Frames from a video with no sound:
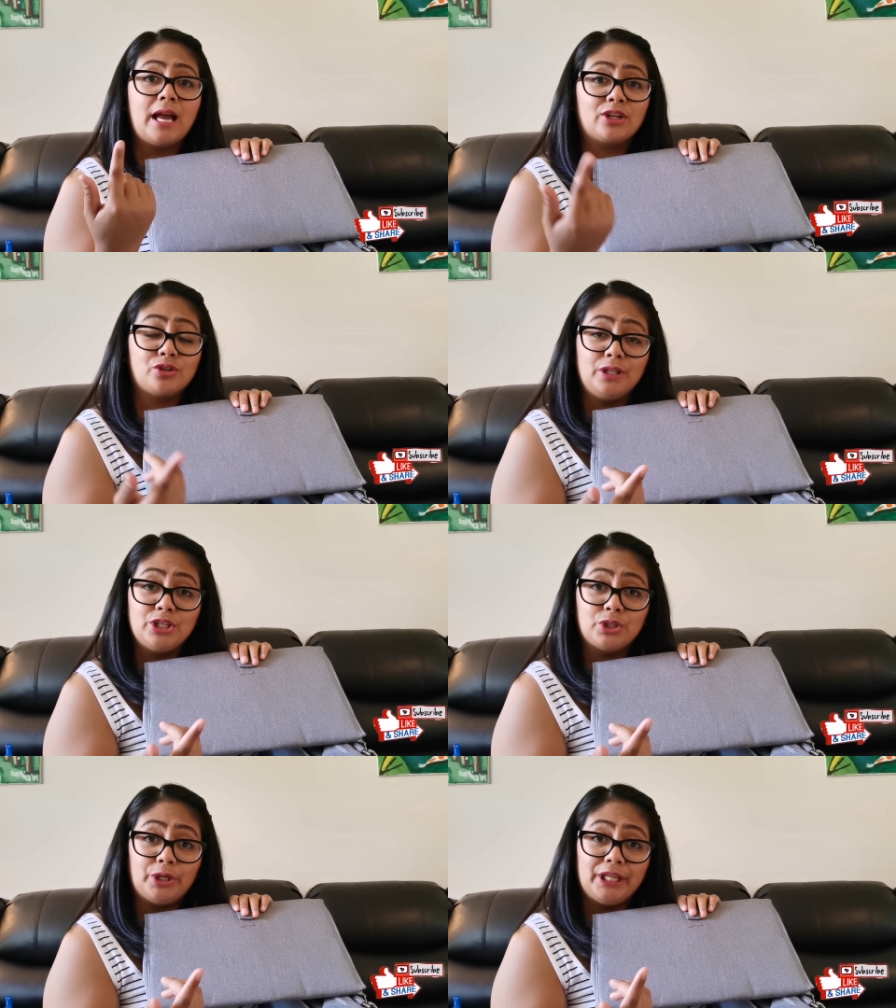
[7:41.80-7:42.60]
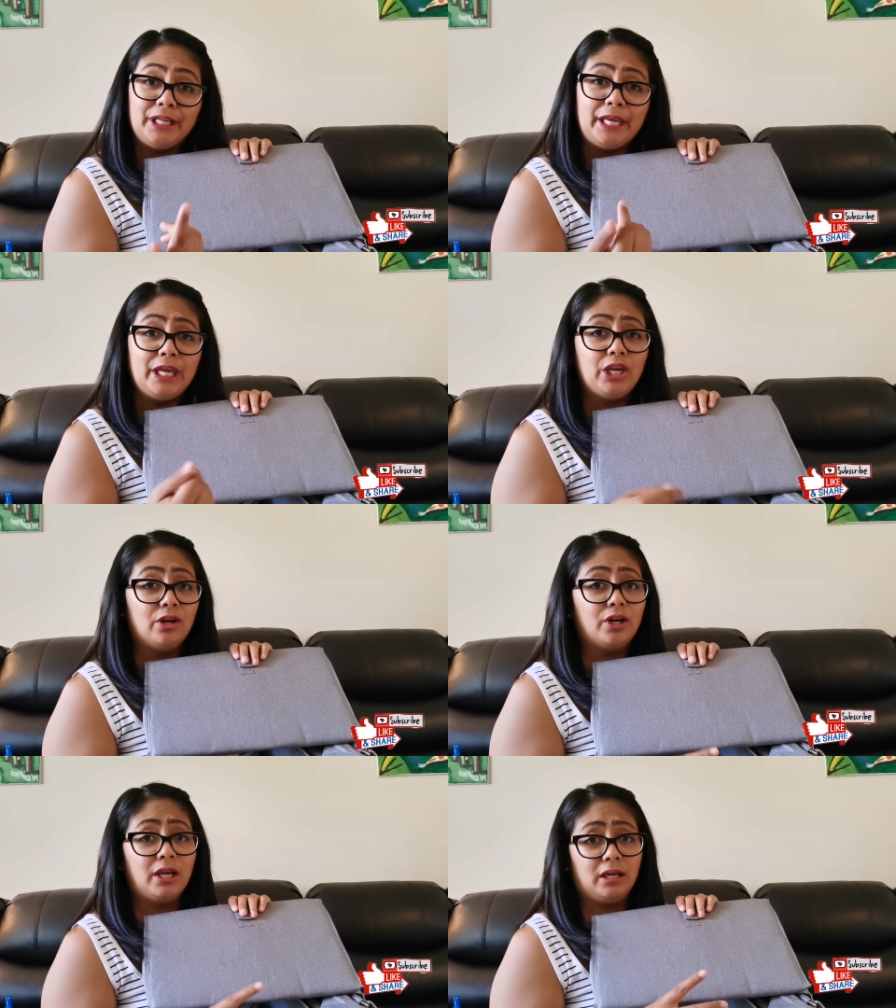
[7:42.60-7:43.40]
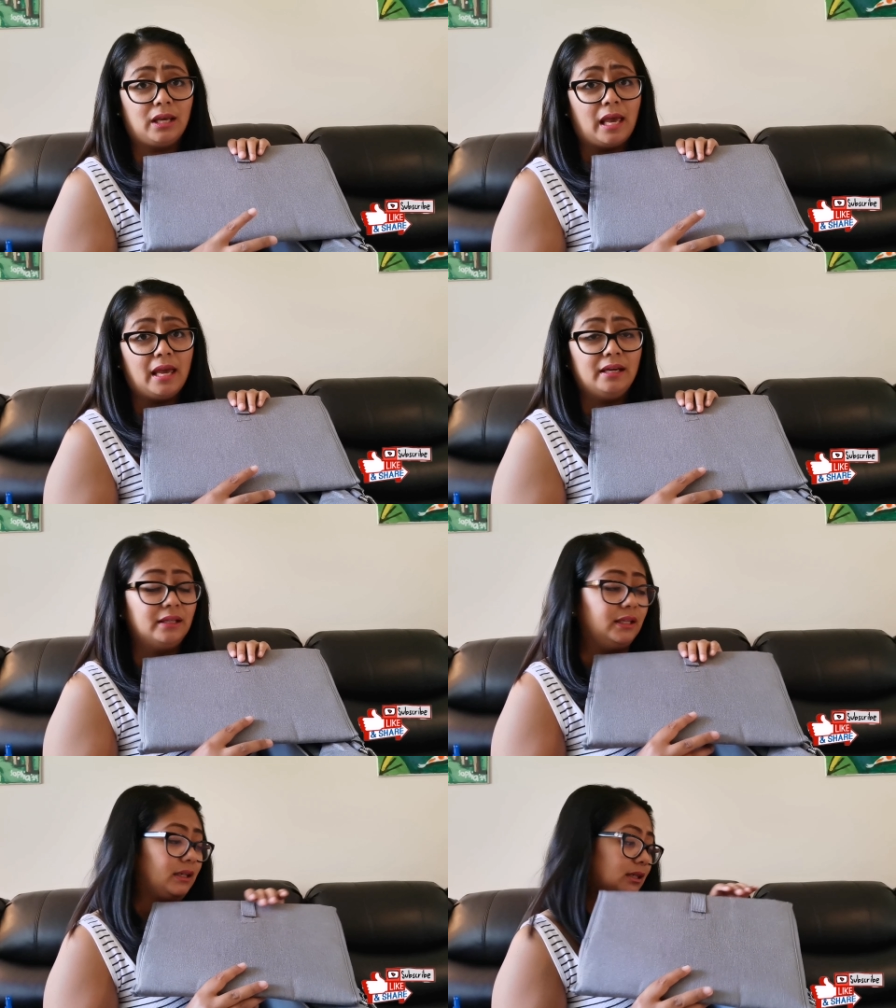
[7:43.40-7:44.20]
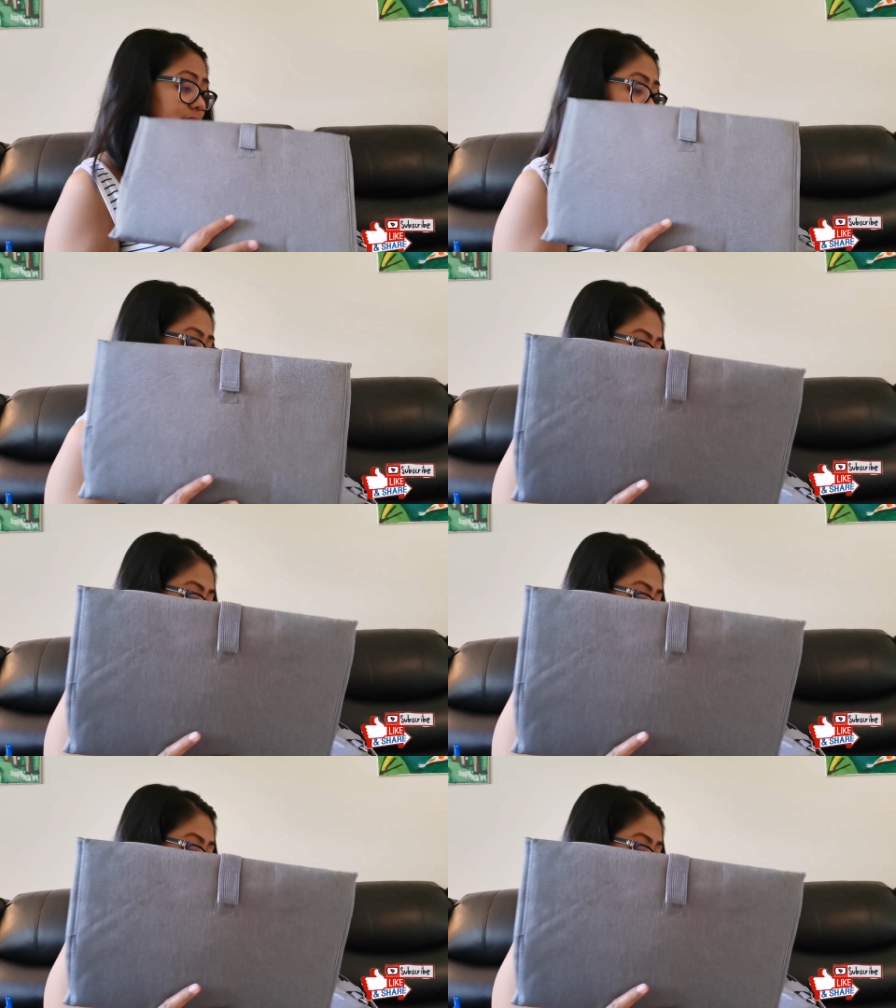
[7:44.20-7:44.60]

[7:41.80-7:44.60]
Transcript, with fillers: actually started here in Canada.